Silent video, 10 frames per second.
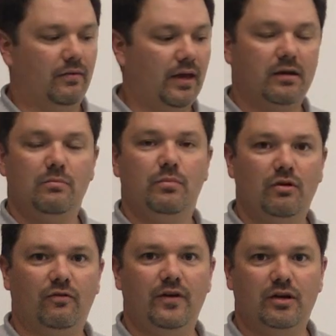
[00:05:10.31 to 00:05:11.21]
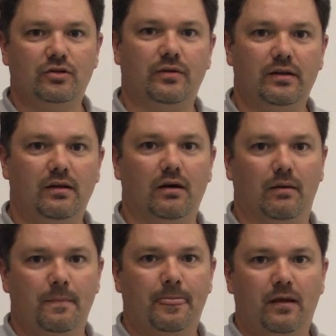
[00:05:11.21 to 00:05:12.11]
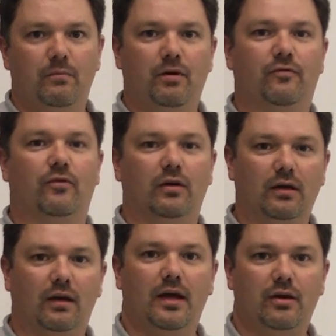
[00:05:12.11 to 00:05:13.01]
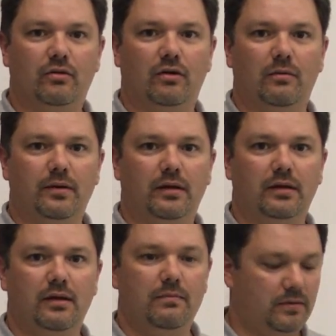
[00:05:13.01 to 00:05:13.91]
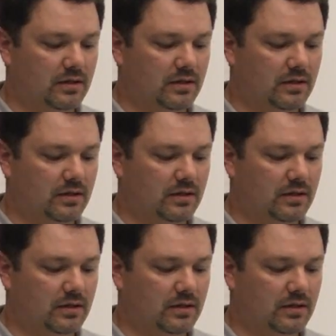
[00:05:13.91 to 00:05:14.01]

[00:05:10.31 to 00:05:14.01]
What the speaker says: that can be your finish right there. But for a little added durability,